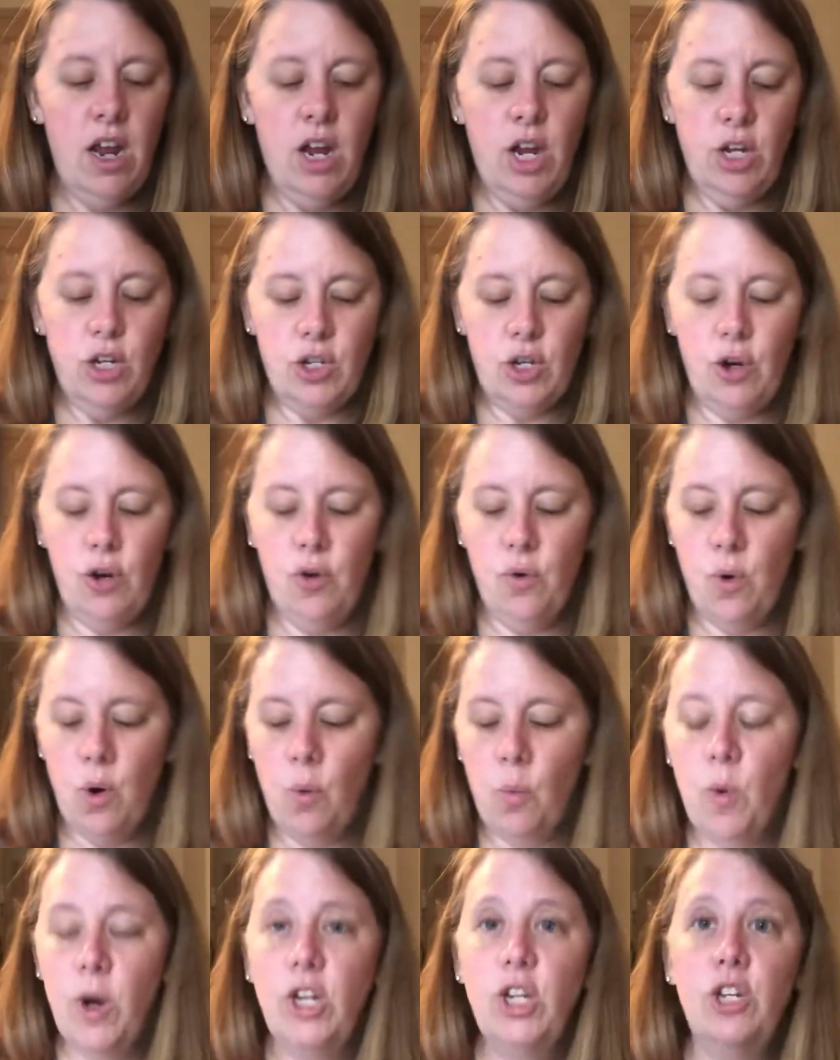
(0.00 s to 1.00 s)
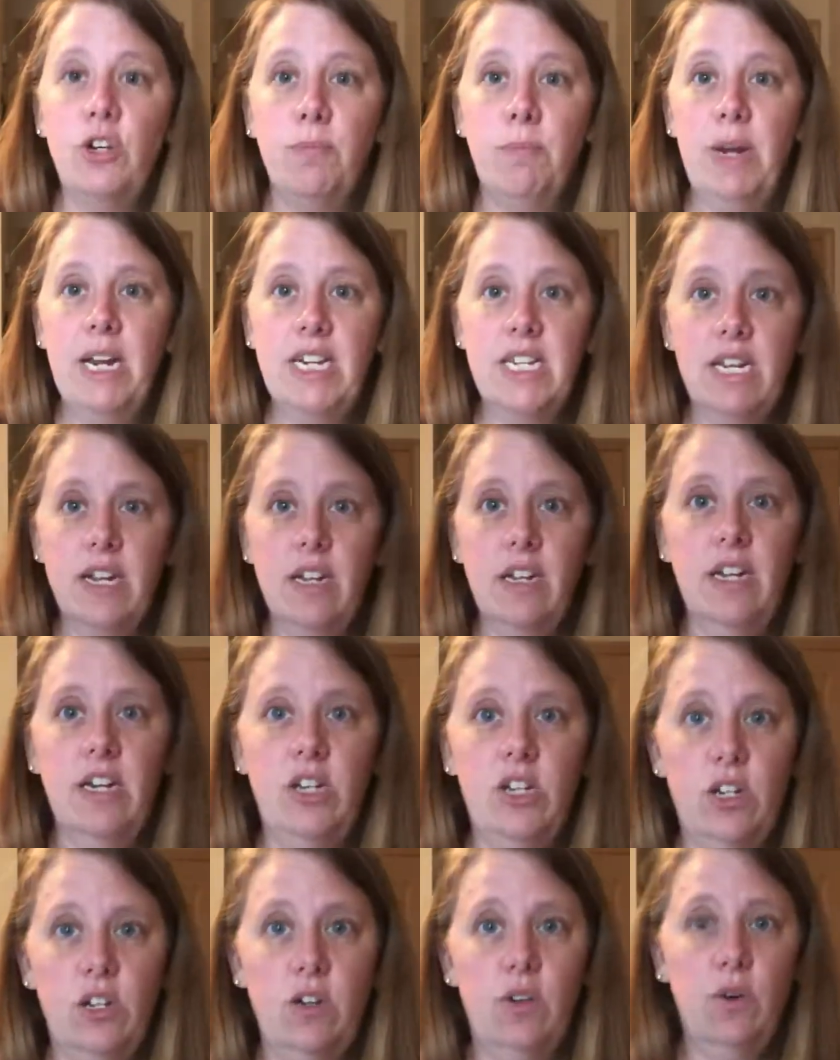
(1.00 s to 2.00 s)
So what you basically
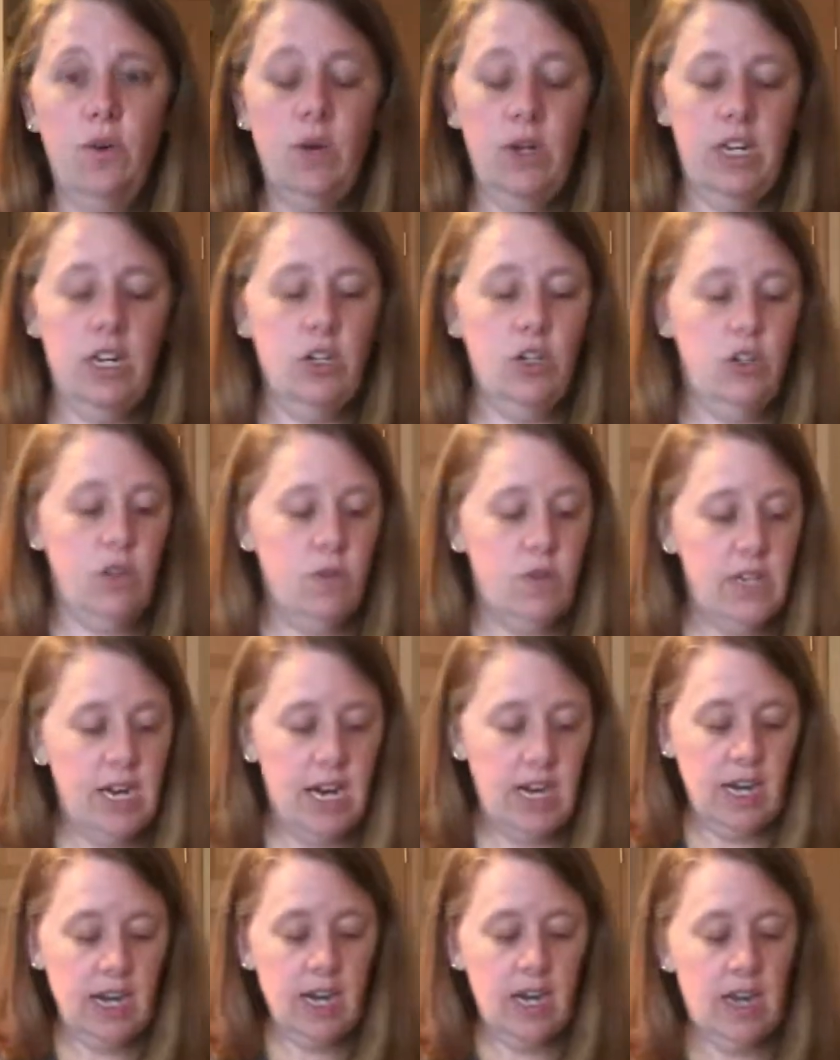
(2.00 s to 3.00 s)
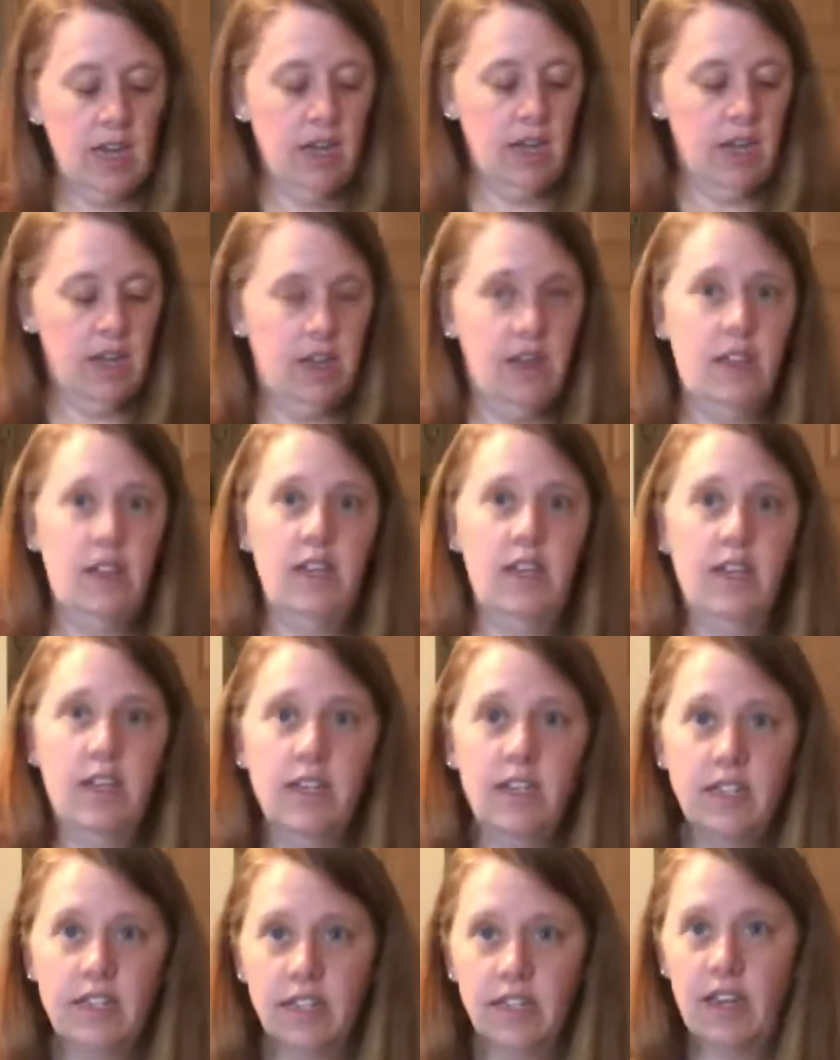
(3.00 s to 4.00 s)
do is you take
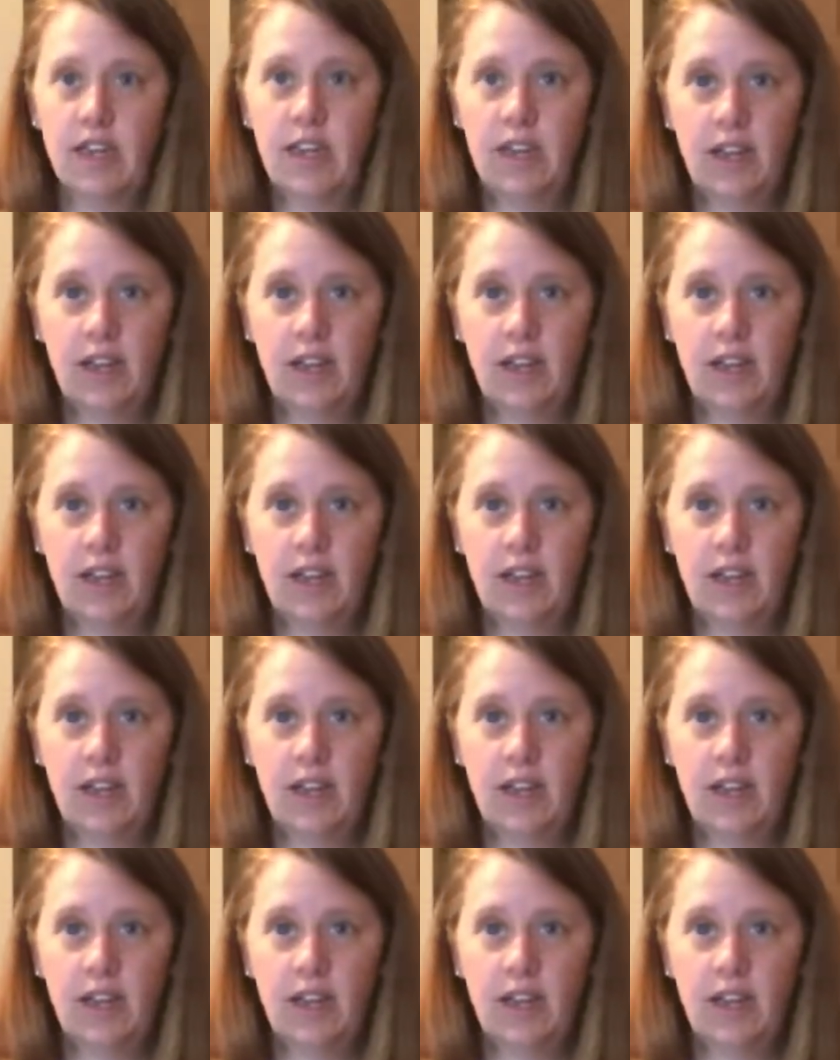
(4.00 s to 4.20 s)
this